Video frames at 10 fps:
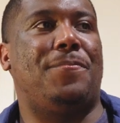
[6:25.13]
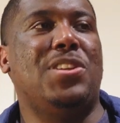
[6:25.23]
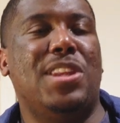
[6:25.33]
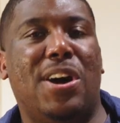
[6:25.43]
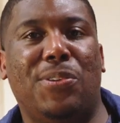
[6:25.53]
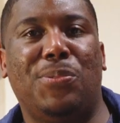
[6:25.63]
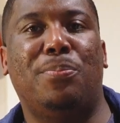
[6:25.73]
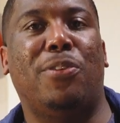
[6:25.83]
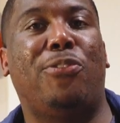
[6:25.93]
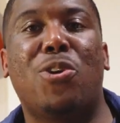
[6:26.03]
you know,
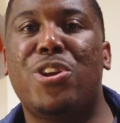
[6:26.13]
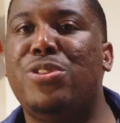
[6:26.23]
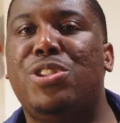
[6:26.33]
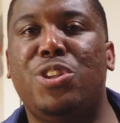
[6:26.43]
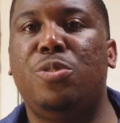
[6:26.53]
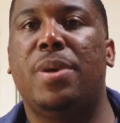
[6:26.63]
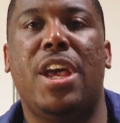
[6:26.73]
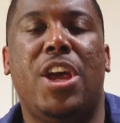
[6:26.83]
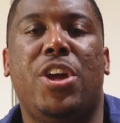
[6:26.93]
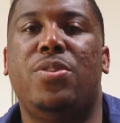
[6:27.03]
before YouTube,
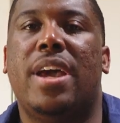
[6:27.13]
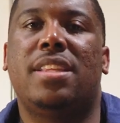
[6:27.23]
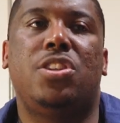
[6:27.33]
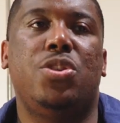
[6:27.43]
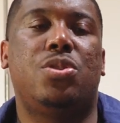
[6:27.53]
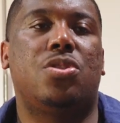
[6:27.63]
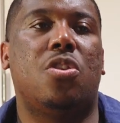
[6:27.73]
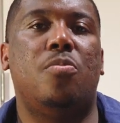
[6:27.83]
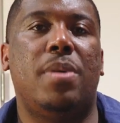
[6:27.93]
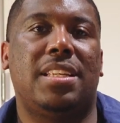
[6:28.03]
you had to do
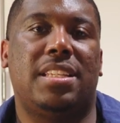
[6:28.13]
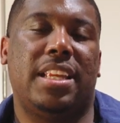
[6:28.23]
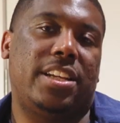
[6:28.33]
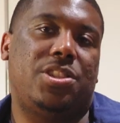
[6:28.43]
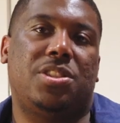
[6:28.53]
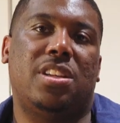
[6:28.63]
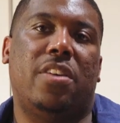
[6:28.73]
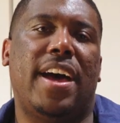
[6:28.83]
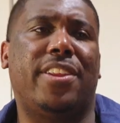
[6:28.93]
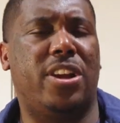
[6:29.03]
so much to get
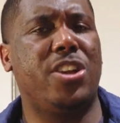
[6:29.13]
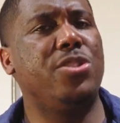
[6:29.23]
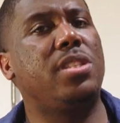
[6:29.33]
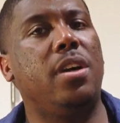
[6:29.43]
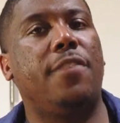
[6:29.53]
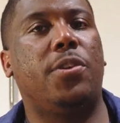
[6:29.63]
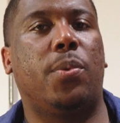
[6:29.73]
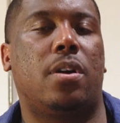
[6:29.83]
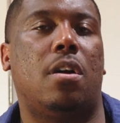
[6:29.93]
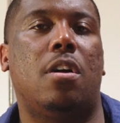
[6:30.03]
yourself out there, and you still have to
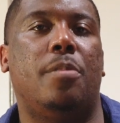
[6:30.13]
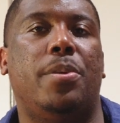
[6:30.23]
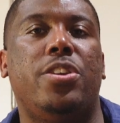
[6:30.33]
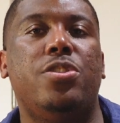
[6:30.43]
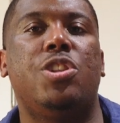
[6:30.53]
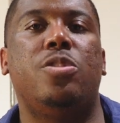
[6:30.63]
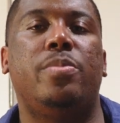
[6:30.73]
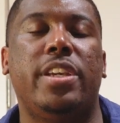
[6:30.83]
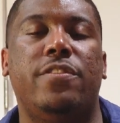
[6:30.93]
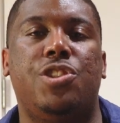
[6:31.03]
work hard, but YouTube
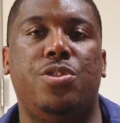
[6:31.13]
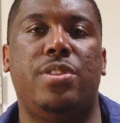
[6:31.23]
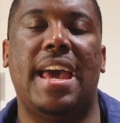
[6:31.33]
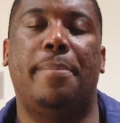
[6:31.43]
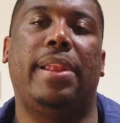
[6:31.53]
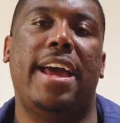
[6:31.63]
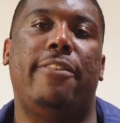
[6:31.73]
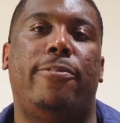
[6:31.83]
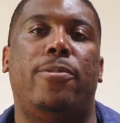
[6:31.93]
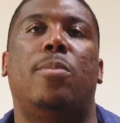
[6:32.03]
gives you that
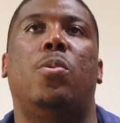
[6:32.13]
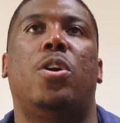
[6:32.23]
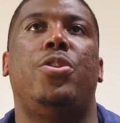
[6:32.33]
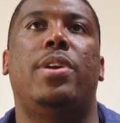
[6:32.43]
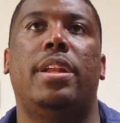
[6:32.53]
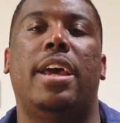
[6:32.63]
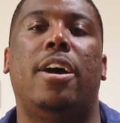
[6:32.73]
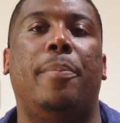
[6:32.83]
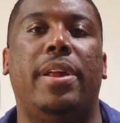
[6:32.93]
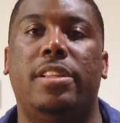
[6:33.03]
platform where you can
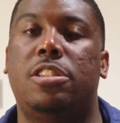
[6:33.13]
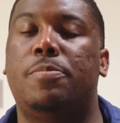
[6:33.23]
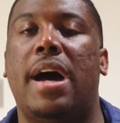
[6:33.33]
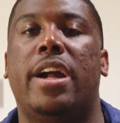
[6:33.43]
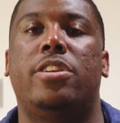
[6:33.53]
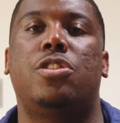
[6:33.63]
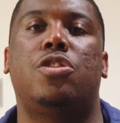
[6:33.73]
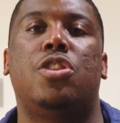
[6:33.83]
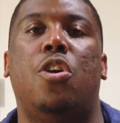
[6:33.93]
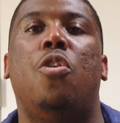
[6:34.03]
help and inspire
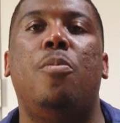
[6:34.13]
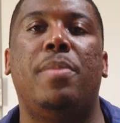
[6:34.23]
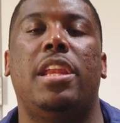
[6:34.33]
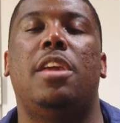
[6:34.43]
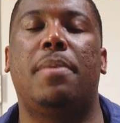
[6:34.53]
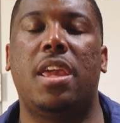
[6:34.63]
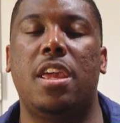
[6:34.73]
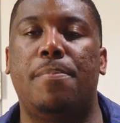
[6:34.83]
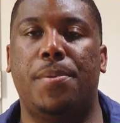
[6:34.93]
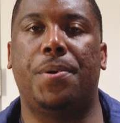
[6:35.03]
so many
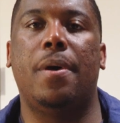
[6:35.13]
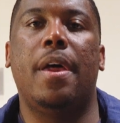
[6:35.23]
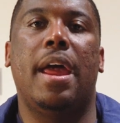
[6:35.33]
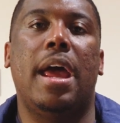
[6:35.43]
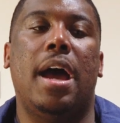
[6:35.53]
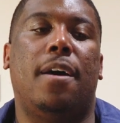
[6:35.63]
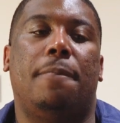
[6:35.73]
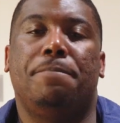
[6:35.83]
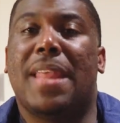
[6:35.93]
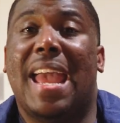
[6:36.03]
people.
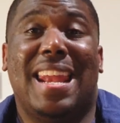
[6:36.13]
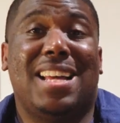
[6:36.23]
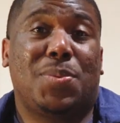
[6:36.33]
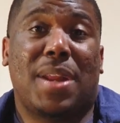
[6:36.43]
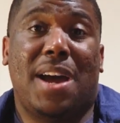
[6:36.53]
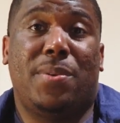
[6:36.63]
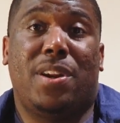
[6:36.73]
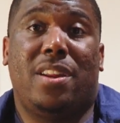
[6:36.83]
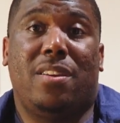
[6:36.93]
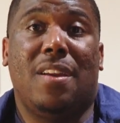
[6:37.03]
And that's what I
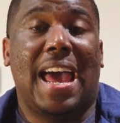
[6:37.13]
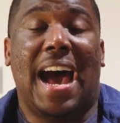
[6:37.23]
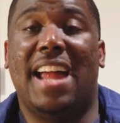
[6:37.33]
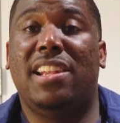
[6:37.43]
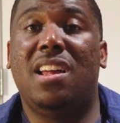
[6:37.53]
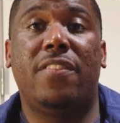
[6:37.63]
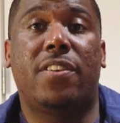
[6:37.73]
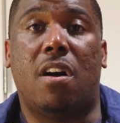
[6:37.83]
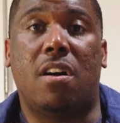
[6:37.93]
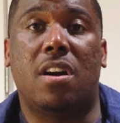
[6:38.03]
want to do. I love
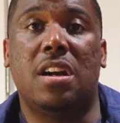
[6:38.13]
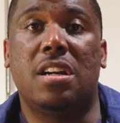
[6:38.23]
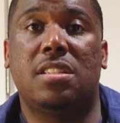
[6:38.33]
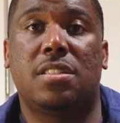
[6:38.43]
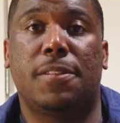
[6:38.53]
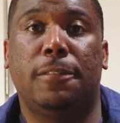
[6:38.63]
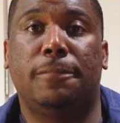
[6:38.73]
cars.